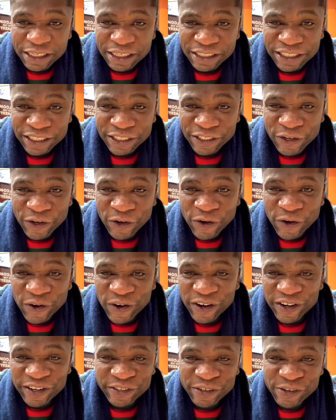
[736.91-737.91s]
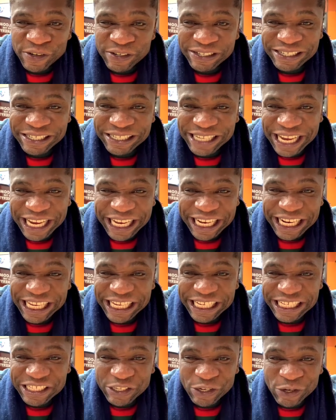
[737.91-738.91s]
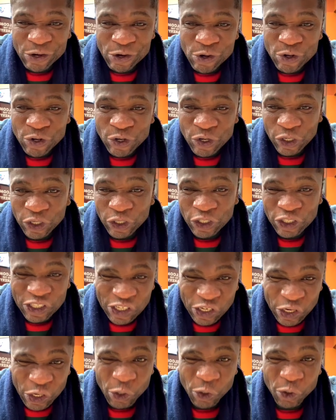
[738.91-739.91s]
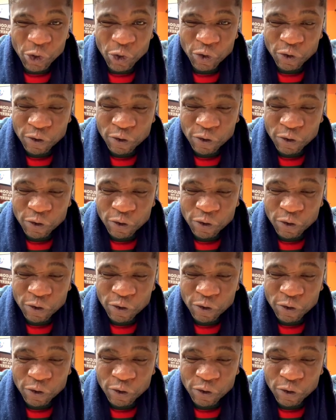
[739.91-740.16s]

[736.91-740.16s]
You know, all those techniques, they look cool.